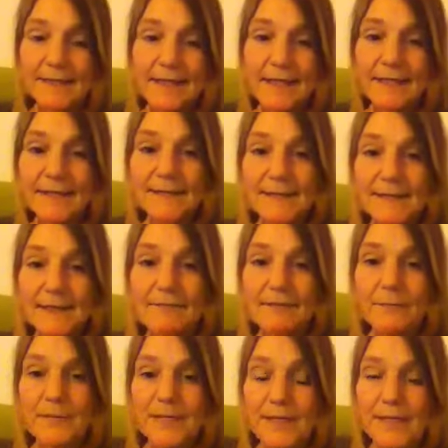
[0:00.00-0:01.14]
that's
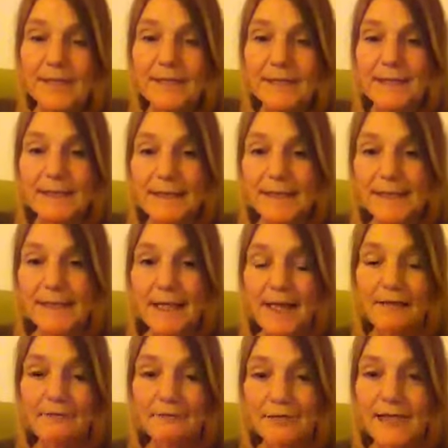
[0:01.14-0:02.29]
giving me insulin
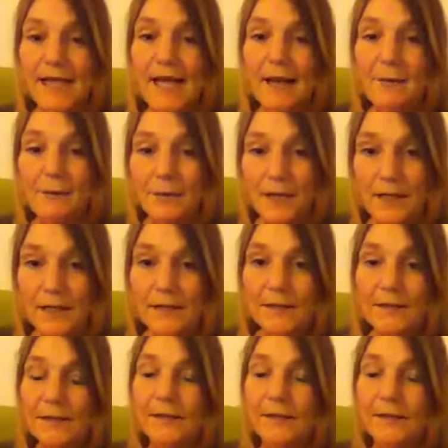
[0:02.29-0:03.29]
every hour,